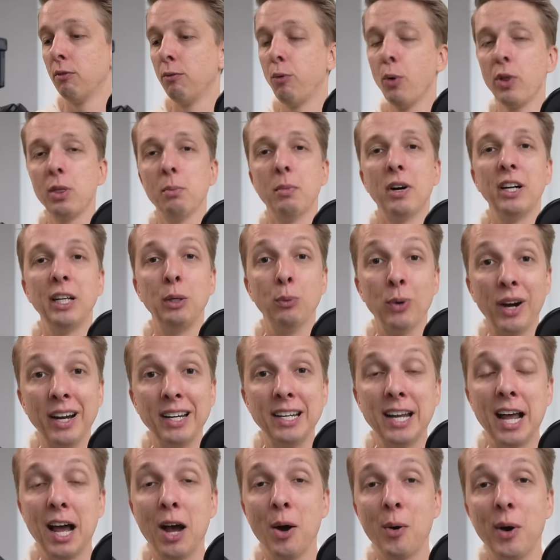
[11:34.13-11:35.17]
For the money right
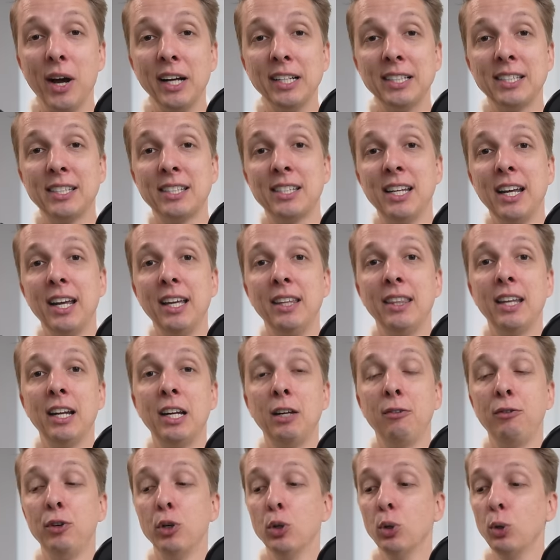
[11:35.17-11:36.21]
now, I'd say that
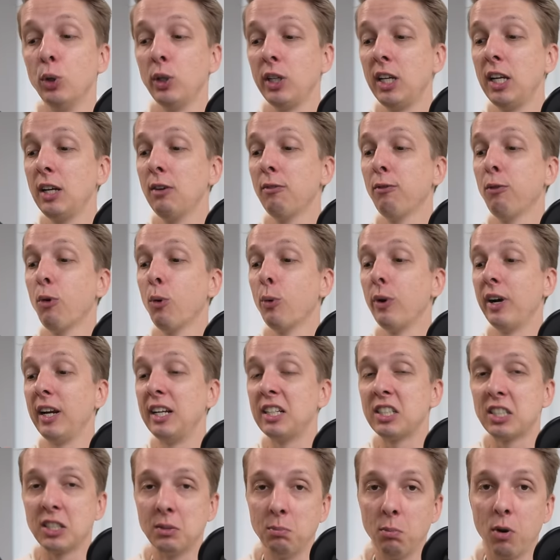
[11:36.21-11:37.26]
if you're looking for a
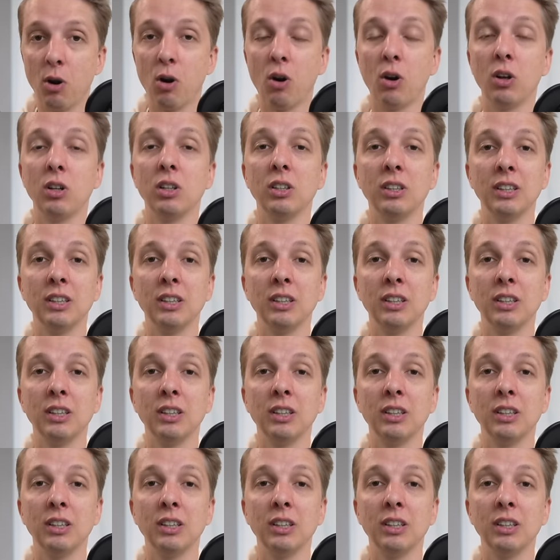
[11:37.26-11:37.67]
small,